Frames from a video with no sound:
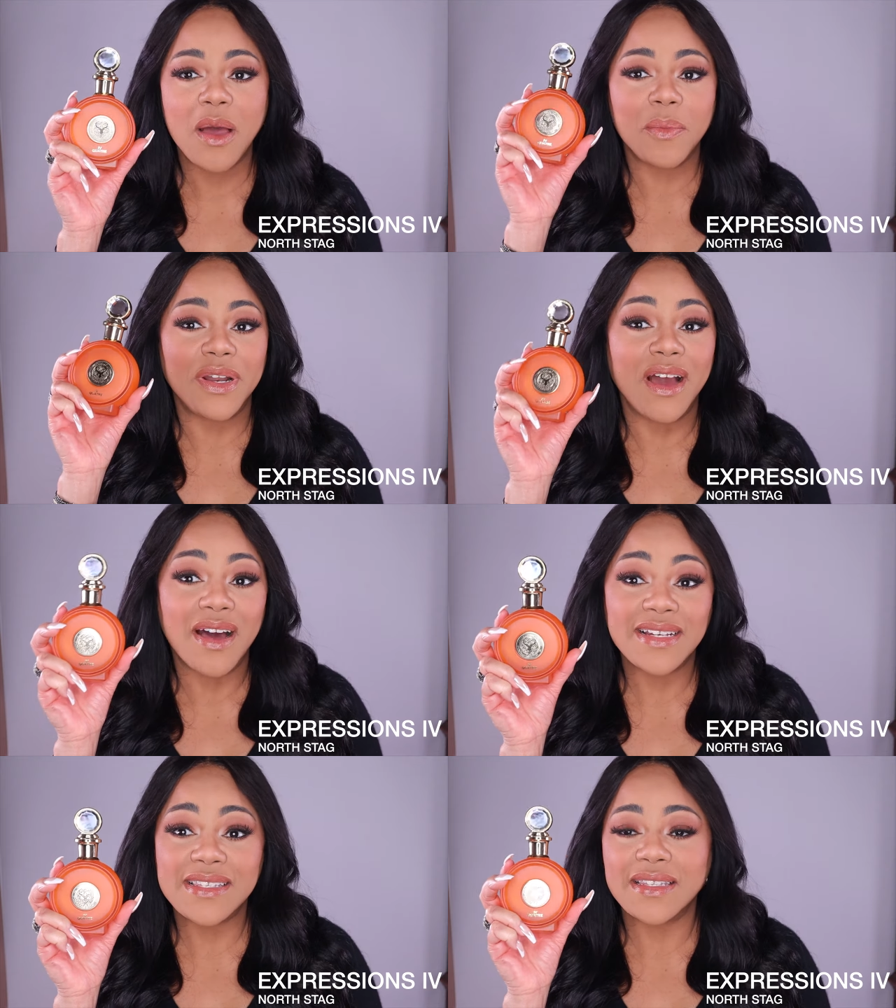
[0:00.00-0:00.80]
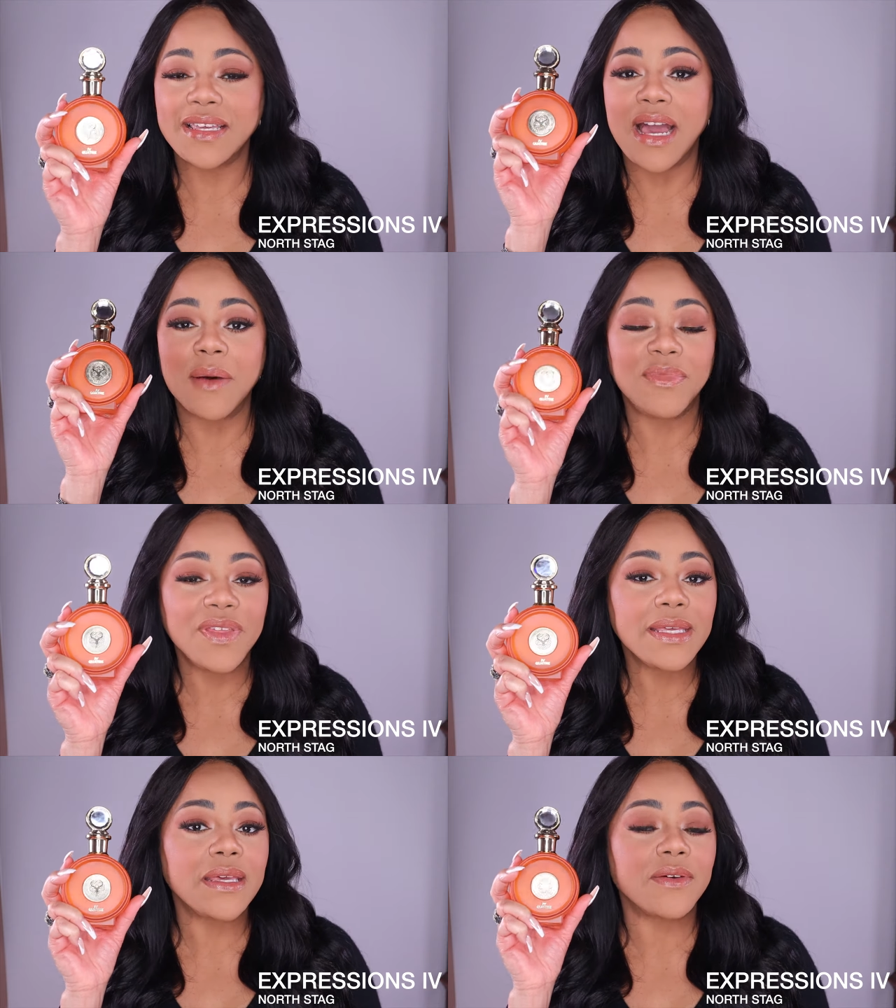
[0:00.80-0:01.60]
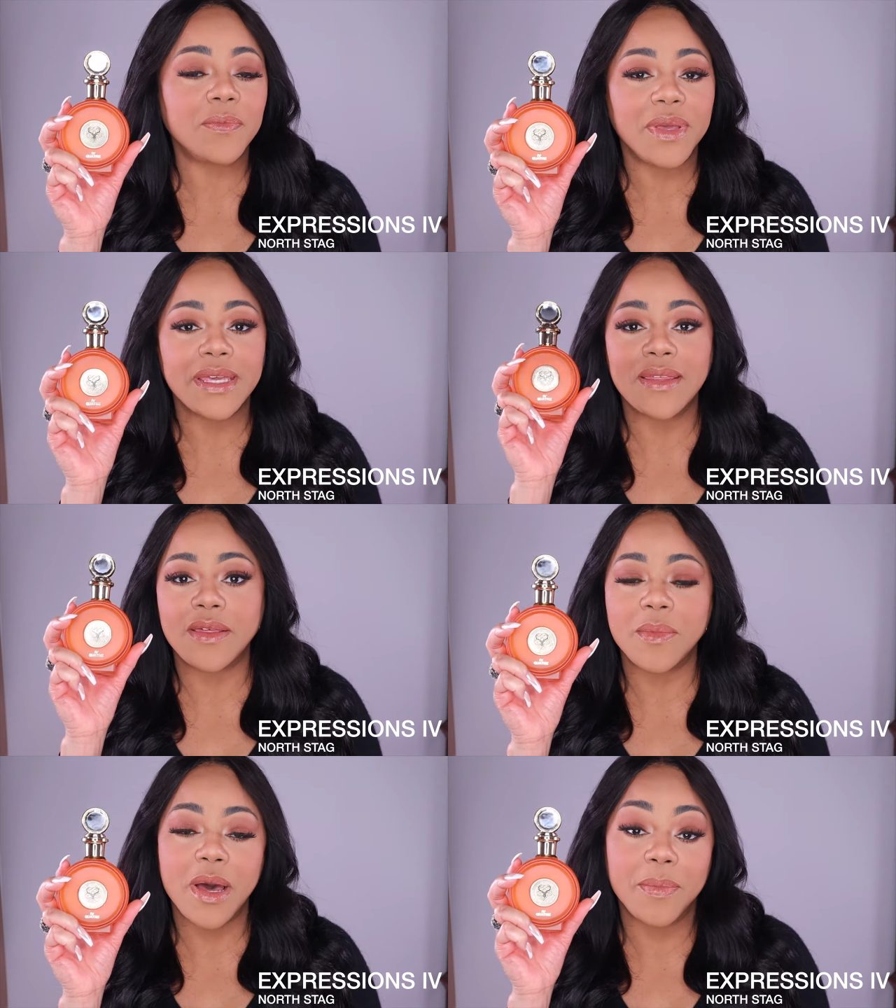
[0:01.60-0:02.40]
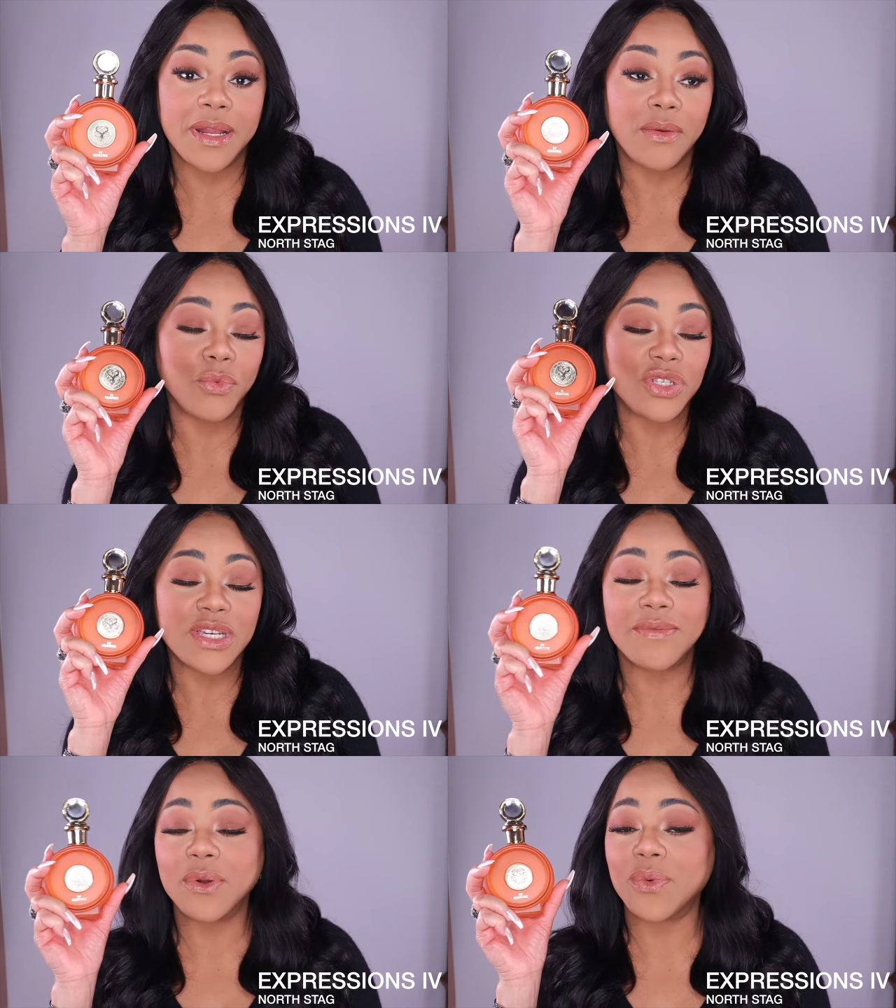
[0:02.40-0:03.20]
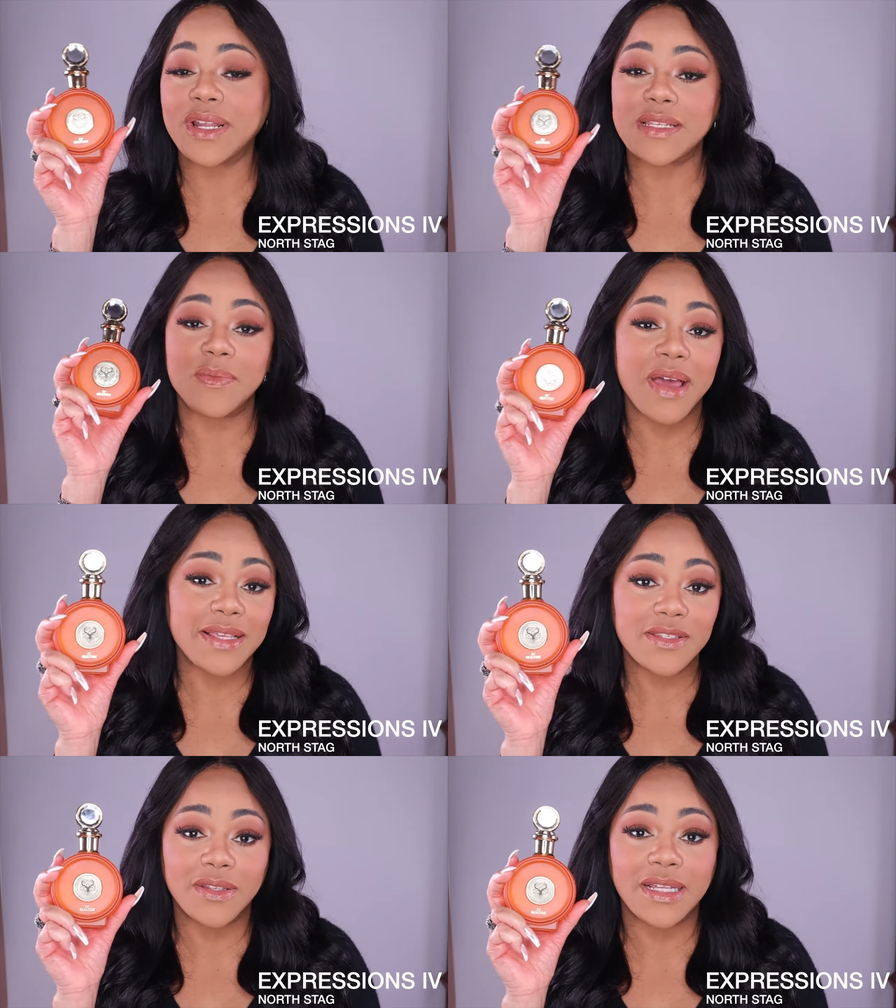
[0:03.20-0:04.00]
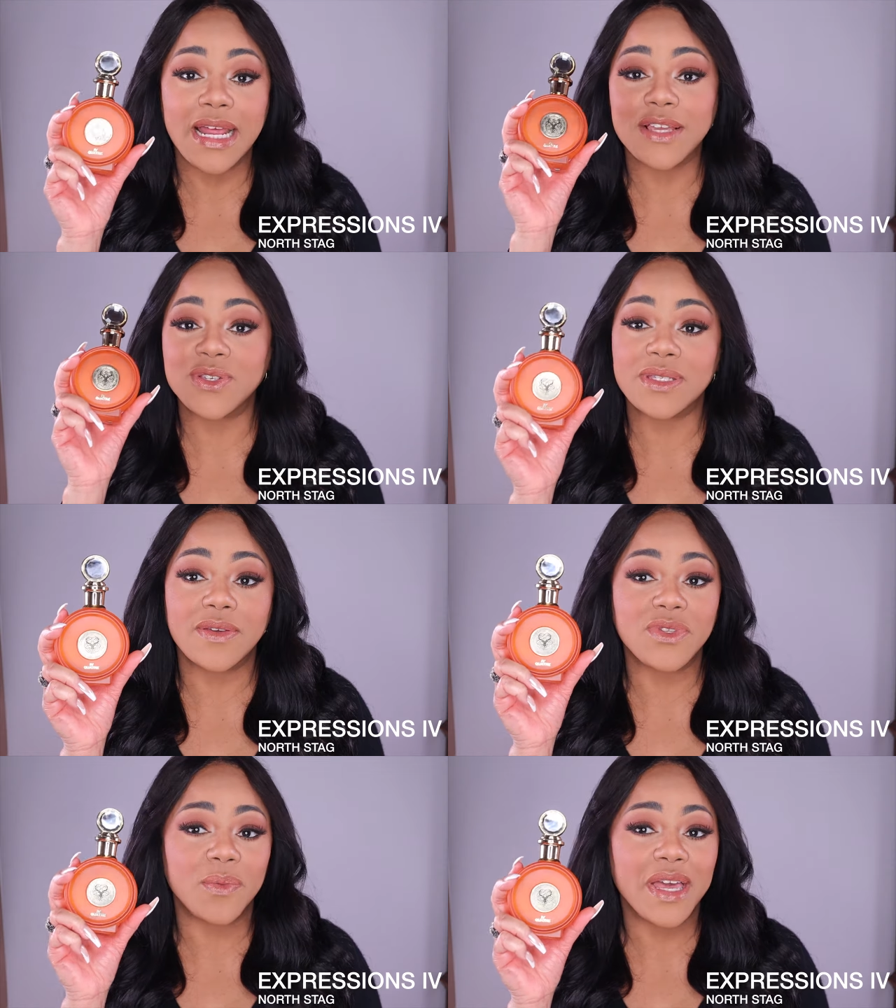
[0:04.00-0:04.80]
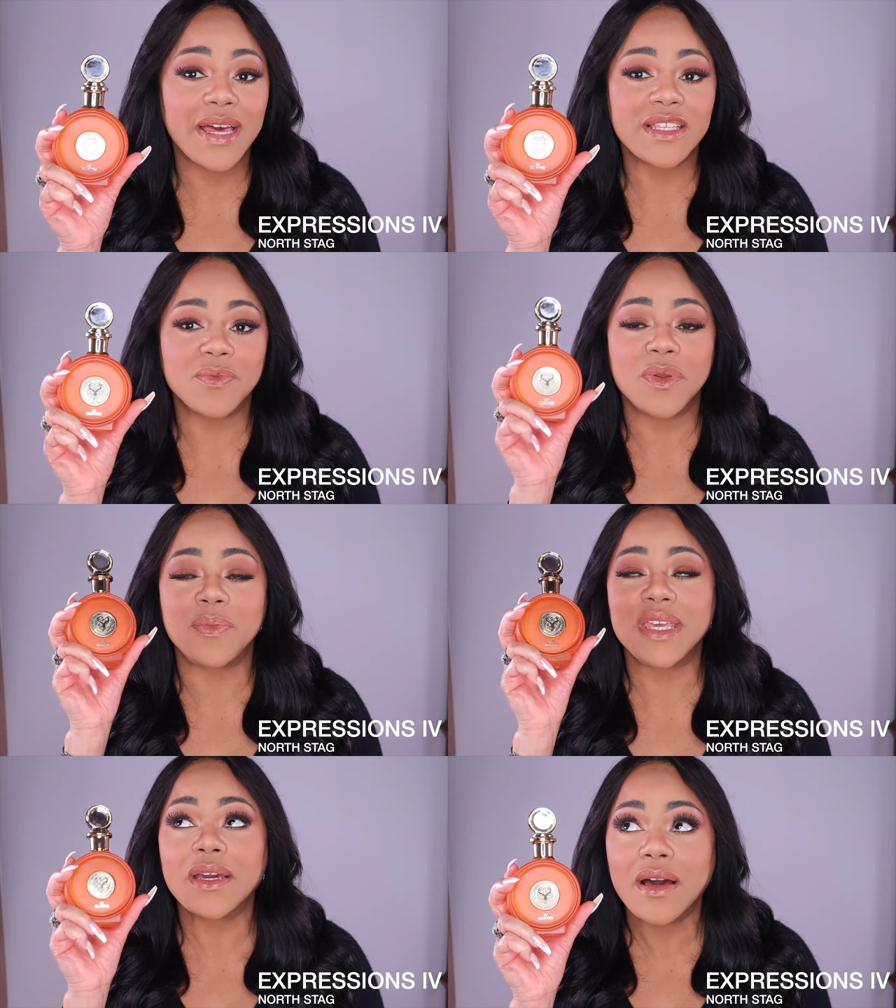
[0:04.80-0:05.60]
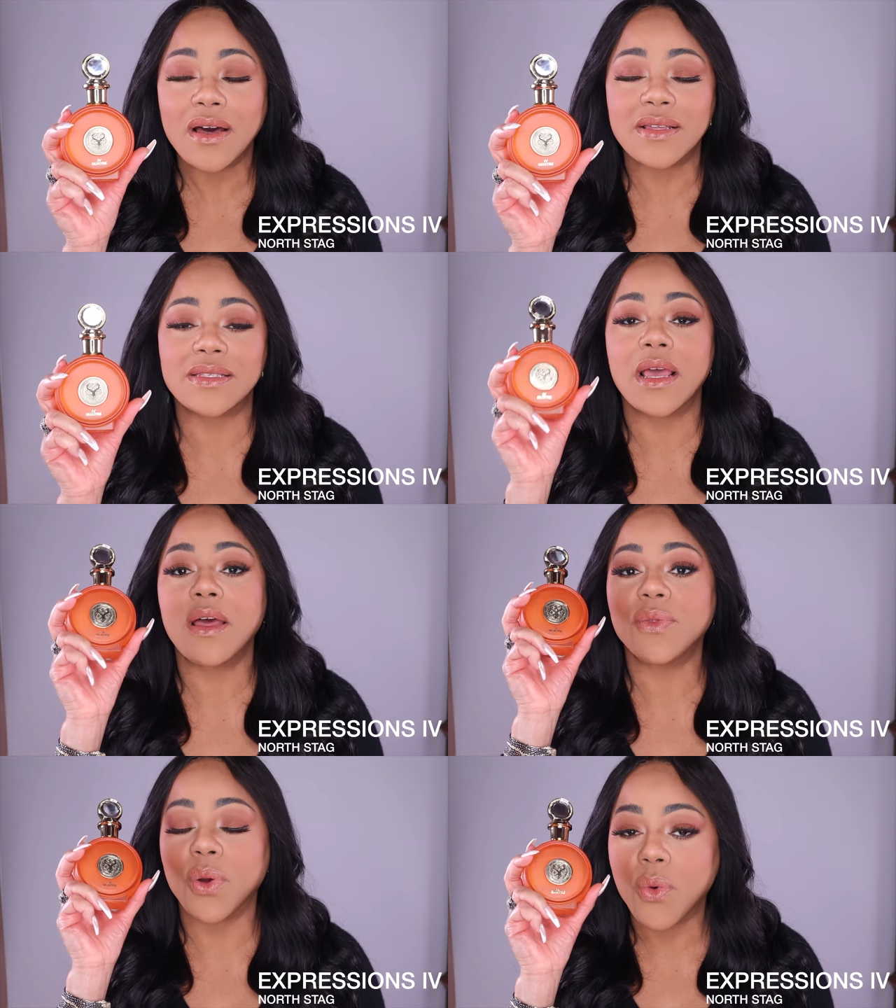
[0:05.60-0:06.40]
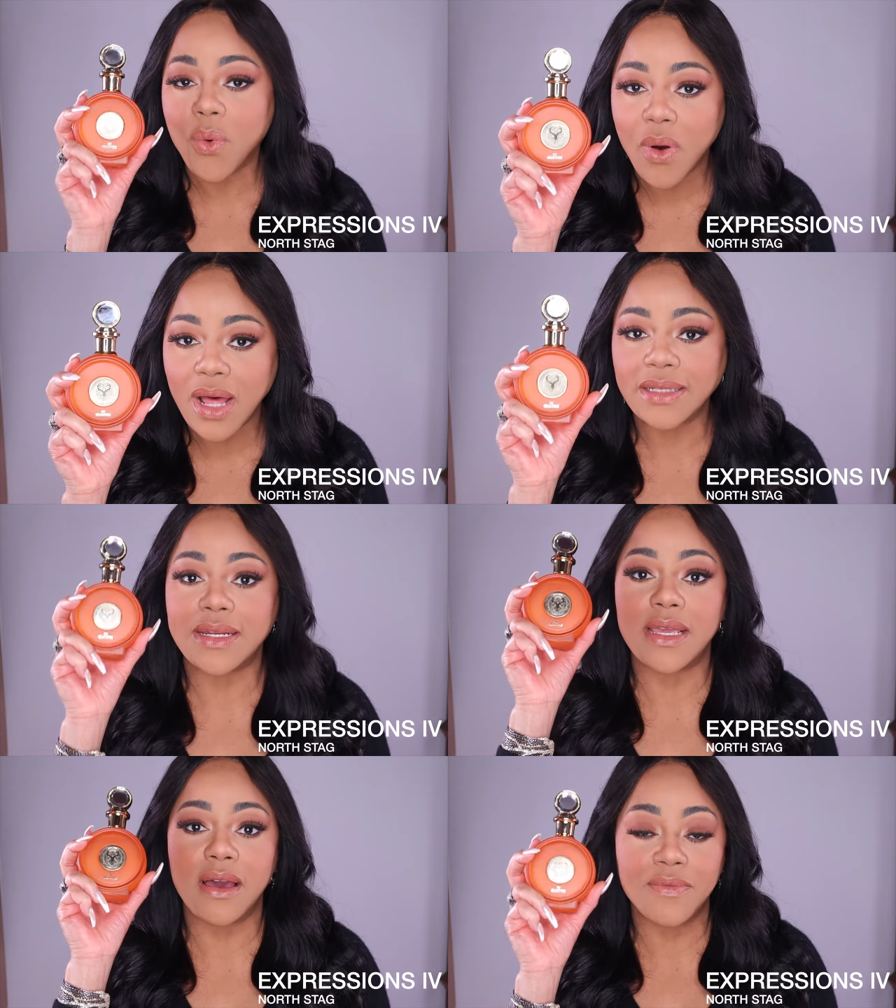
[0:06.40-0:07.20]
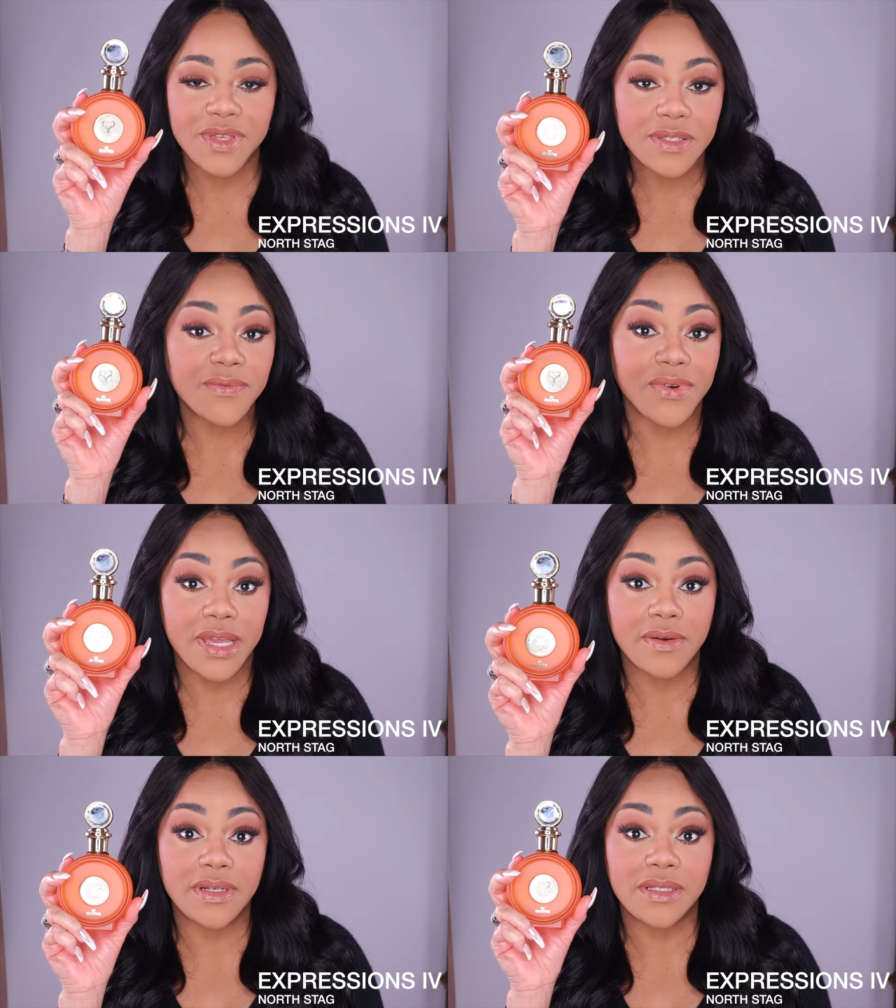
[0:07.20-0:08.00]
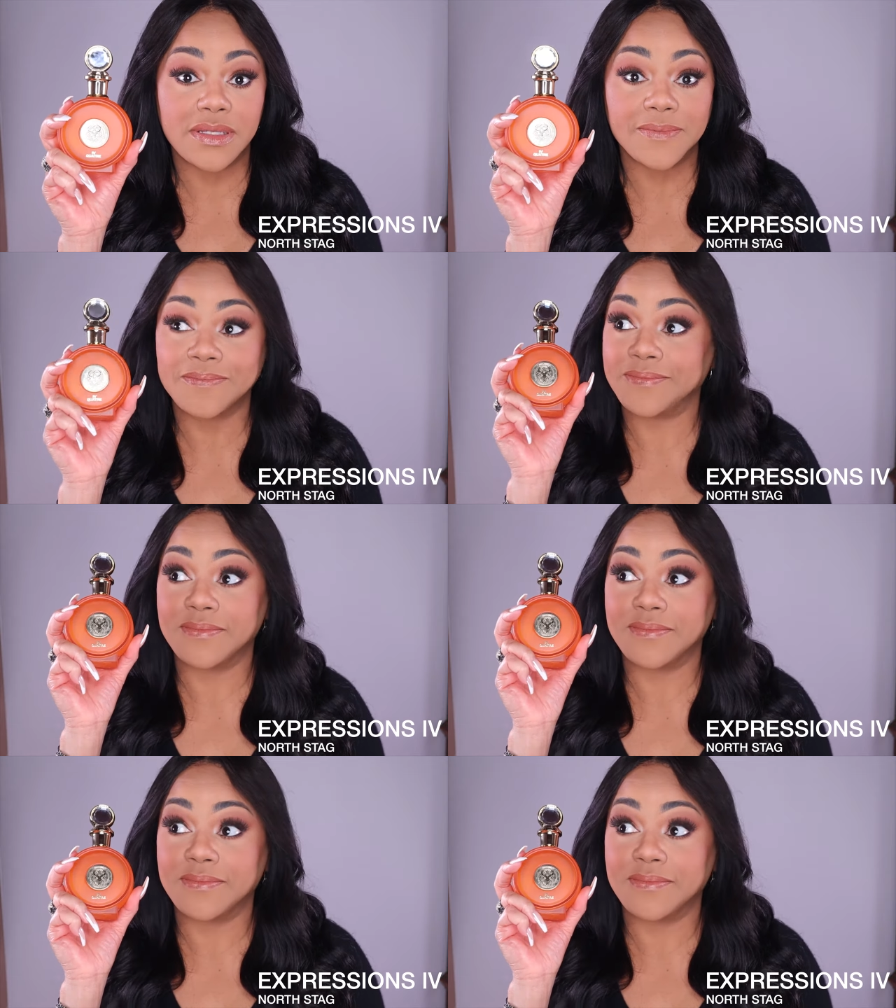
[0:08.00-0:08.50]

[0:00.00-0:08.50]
But honestly, I'm thinking of picking them up, and whichever one is masculine, I just give to my husband because the quality of this fragrance